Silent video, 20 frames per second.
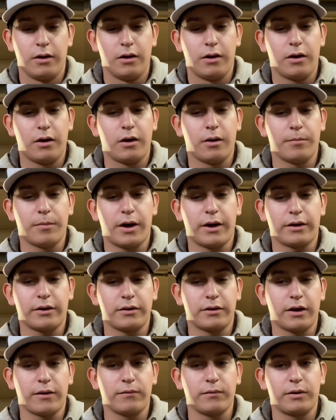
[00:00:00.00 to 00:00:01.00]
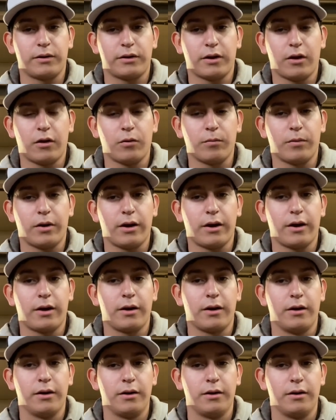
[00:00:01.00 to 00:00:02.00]
Um, I could definitely tell my
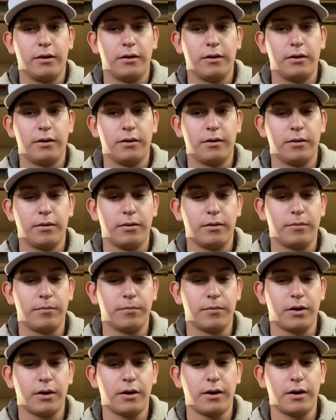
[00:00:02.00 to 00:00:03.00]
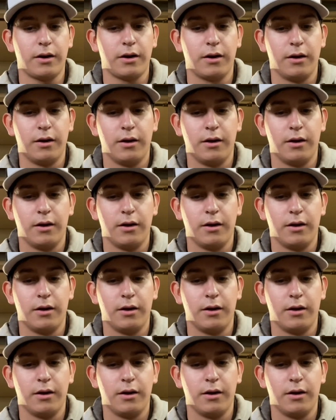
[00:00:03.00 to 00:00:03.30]
my